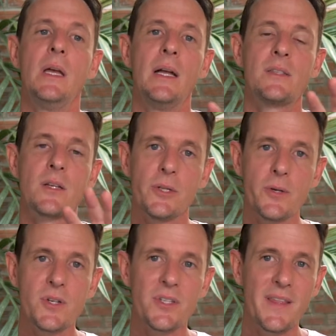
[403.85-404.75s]
it's
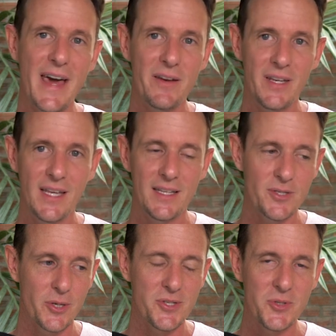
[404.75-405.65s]
closer
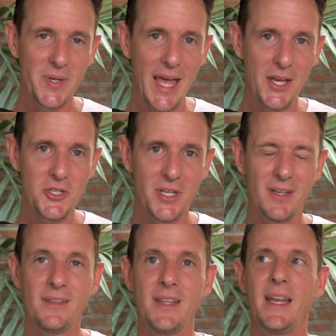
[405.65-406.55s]
to an
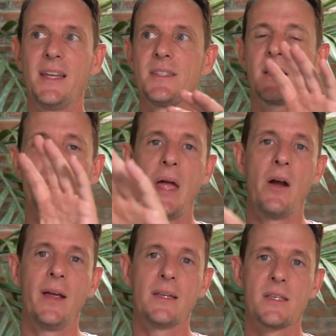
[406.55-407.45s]
engine than it is to
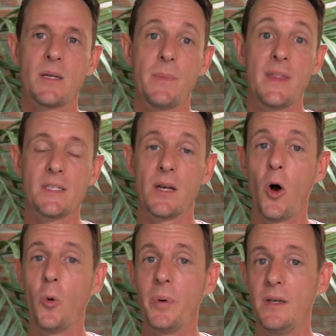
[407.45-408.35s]
comparing it to something that's an
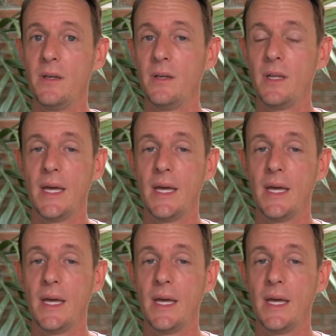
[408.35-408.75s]
open